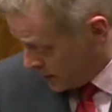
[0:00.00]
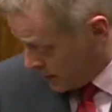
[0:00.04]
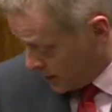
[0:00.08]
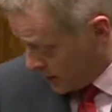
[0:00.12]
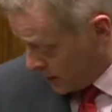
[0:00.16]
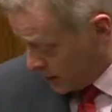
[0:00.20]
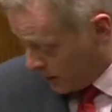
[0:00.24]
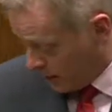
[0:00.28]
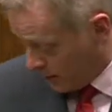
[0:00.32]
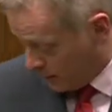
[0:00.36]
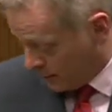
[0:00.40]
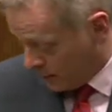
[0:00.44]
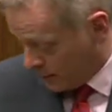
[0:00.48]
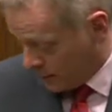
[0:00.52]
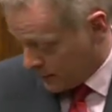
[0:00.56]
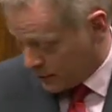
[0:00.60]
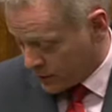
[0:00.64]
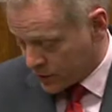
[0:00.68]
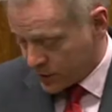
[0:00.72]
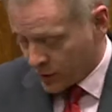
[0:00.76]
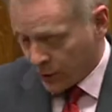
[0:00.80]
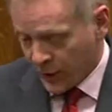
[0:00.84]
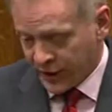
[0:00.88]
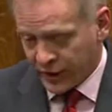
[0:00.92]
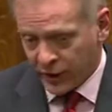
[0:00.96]
Um,
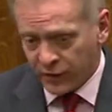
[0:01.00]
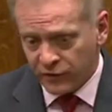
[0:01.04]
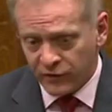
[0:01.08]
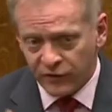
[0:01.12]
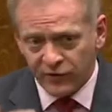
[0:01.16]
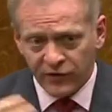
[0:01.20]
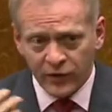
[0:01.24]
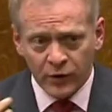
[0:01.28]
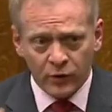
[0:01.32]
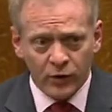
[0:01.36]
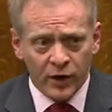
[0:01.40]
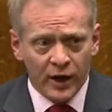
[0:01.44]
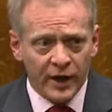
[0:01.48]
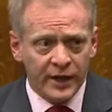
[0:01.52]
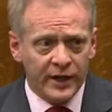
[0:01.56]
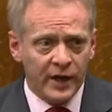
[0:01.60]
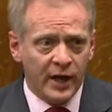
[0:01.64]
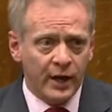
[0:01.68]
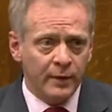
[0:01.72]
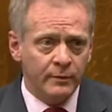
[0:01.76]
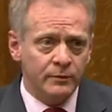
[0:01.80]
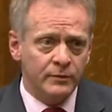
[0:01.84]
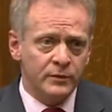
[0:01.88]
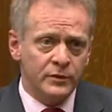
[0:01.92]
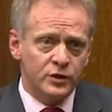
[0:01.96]
so I don't feel like
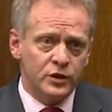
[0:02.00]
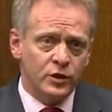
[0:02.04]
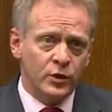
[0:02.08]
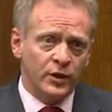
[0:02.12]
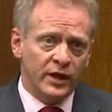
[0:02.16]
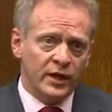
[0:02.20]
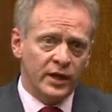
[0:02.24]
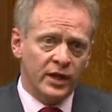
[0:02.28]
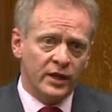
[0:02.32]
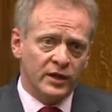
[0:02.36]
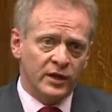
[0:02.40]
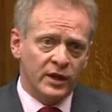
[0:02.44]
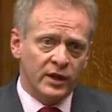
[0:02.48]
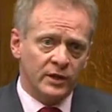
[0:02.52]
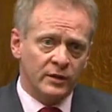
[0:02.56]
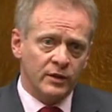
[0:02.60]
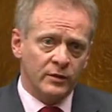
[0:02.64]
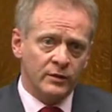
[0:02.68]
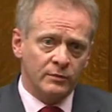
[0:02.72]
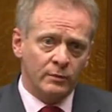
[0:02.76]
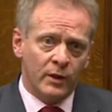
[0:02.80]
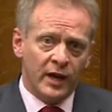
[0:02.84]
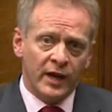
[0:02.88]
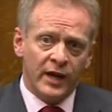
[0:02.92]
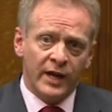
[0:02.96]
I'm doing anything
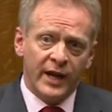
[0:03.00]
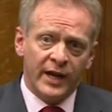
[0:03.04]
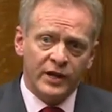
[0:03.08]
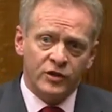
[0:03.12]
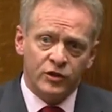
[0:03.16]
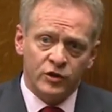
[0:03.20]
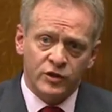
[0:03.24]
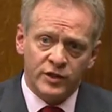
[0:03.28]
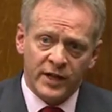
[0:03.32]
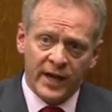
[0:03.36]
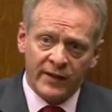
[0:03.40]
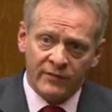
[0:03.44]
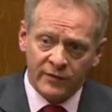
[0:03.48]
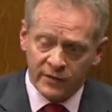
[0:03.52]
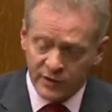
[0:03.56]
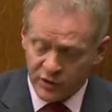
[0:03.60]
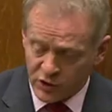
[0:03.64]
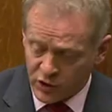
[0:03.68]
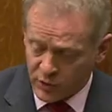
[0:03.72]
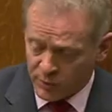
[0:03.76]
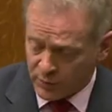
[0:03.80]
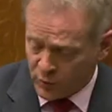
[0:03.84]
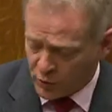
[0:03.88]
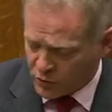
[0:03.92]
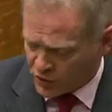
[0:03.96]
that my electorate haven't
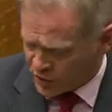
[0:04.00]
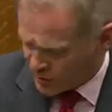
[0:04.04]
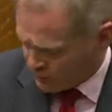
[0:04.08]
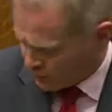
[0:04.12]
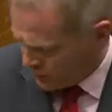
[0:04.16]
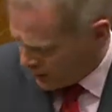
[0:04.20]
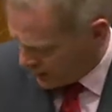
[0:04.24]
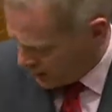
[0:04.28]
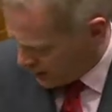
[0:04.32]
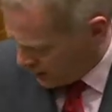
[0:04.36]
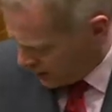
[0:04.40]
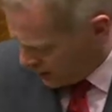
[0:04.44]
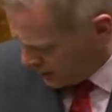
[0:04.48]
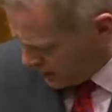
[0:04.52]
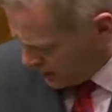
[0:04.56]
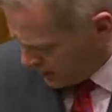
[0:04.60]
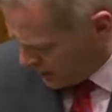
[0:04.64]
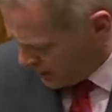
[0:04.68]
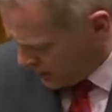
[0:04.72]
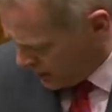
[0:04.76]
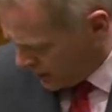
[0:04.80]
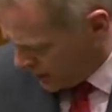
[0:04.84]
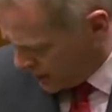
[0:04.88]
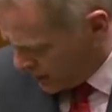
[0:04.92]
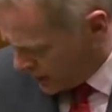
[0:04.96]
supported me
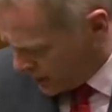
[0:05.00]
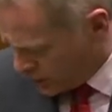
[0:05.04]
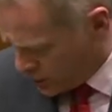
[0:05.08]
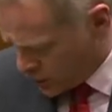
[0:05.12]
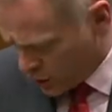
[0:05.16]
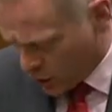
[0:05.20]
in